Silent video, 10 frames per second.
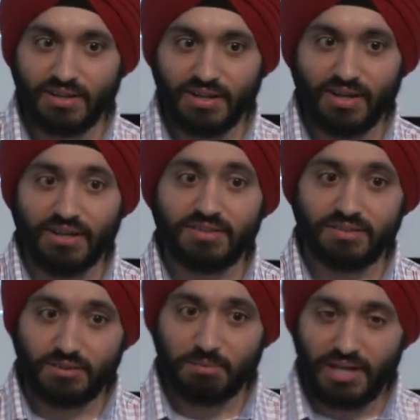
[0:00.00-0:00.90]

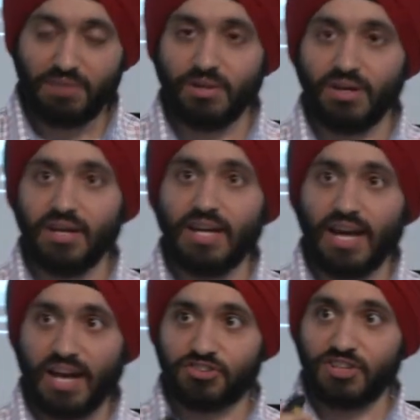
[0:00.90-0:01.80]
the behavior
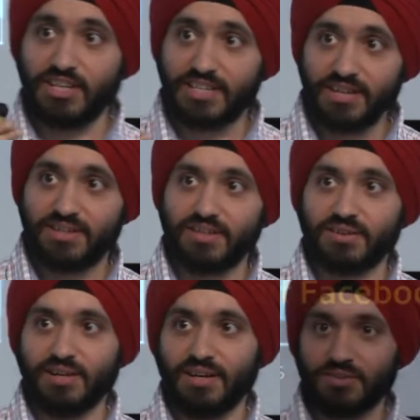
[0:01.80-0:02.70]
actually did
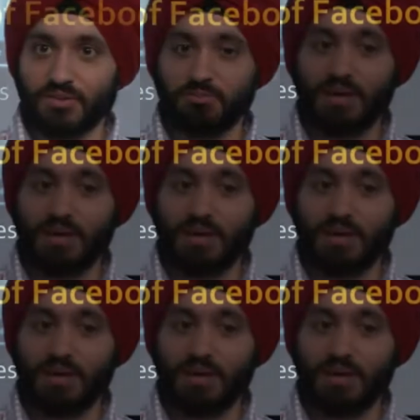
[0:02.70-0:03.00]
sort of